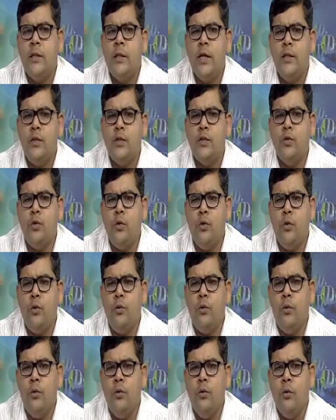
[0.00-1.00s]
there is
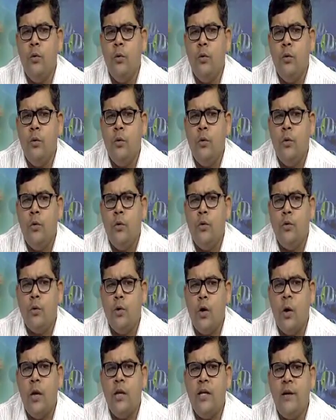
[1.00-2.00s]
no
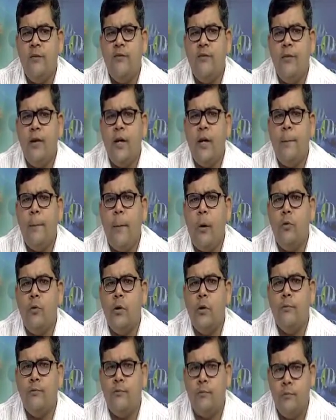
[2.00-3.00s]
knowledge of whereabout
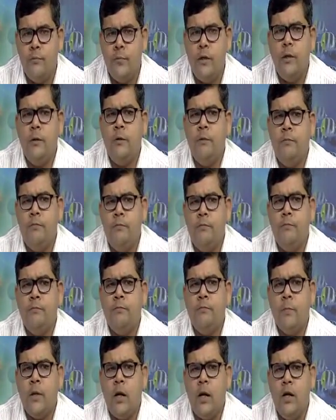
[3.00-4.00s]
of the
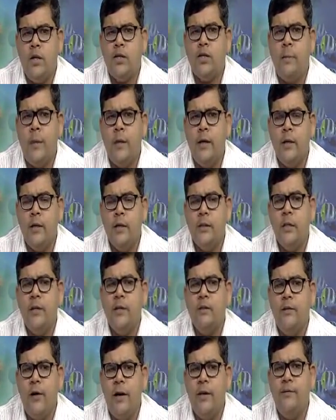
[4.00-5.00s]
husband, then
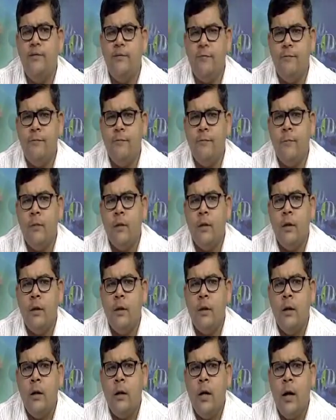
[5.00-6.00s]
the wife,
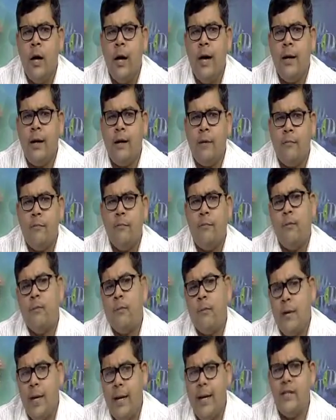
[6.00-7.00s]
or
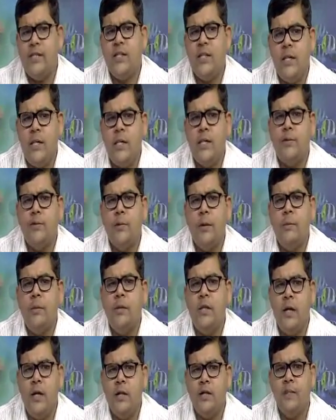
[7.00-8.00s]
as the case may be
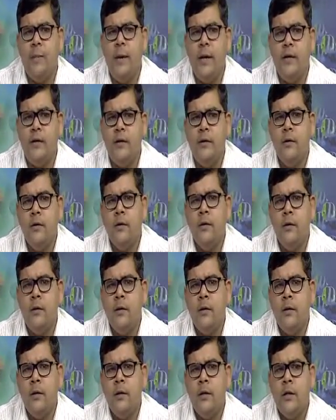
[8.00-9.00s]
the husband,
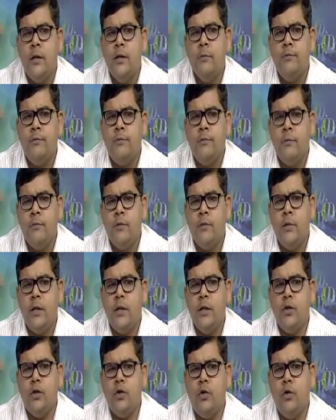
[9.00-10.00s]
if
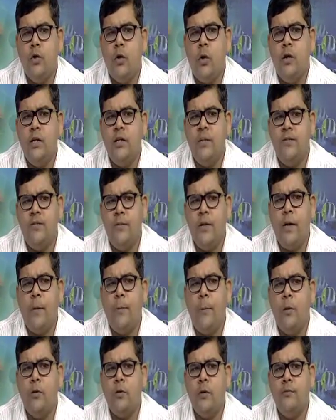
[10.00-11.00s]
there is no knowledge of
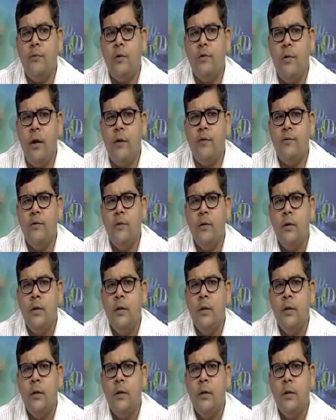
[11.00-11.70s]
whereabout of the wife,